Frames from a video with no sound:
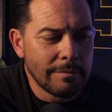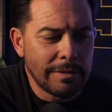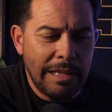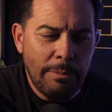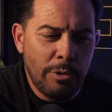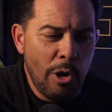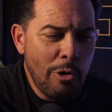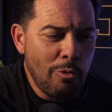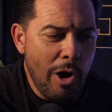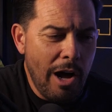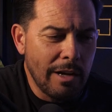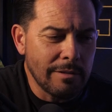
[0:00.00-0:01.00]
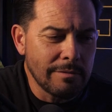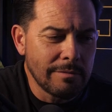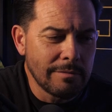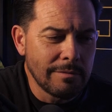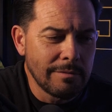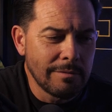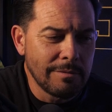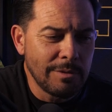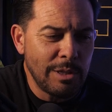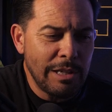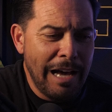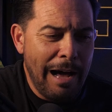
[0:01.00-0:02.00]
Keep going, Rock.
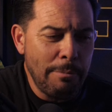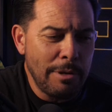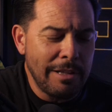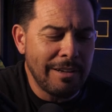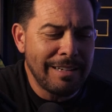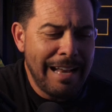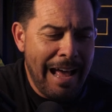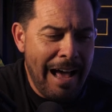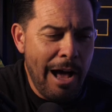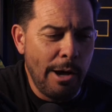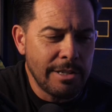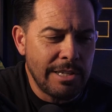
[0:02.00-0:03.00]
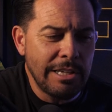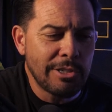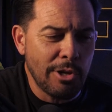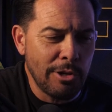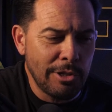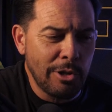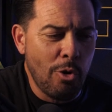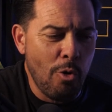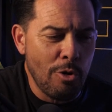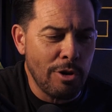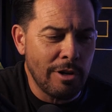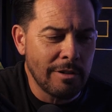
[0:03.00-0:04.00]
You got me there. Now I see you turn the
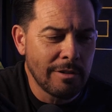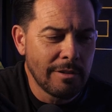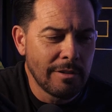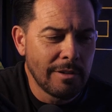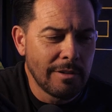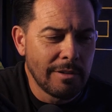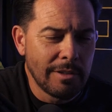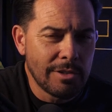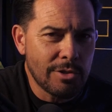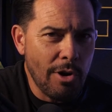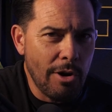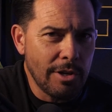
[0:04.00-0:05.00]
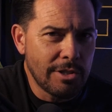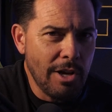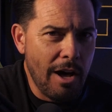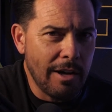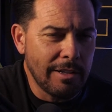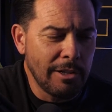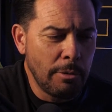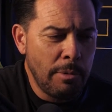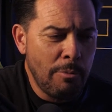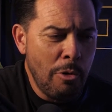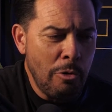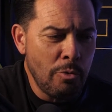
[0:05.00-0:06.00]
corner, starting to talk a little
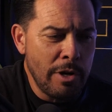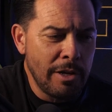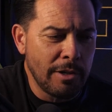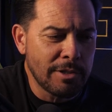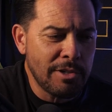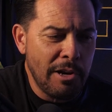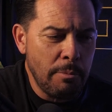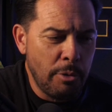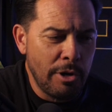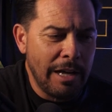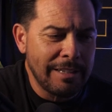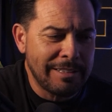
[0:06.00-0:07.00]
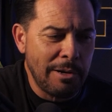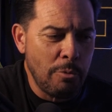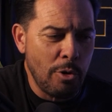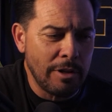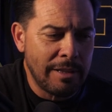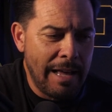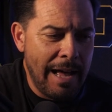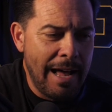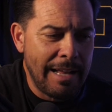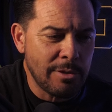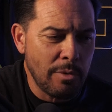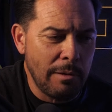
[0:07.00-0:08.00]
bit more real, starting to put out there more.
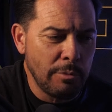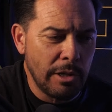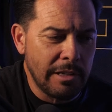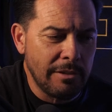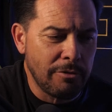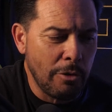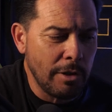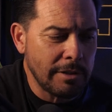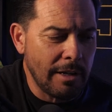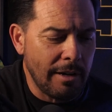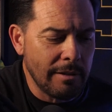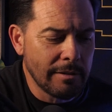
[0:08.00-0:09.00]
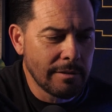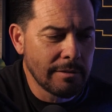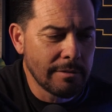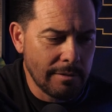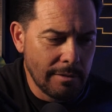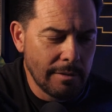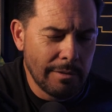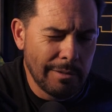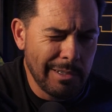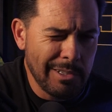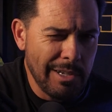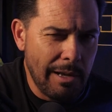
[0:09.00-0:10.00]
That's what I'm looking for right there.
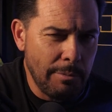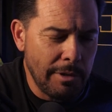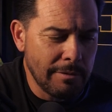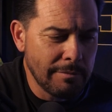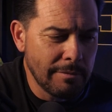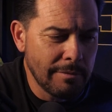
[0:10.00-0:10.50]
Good job, man.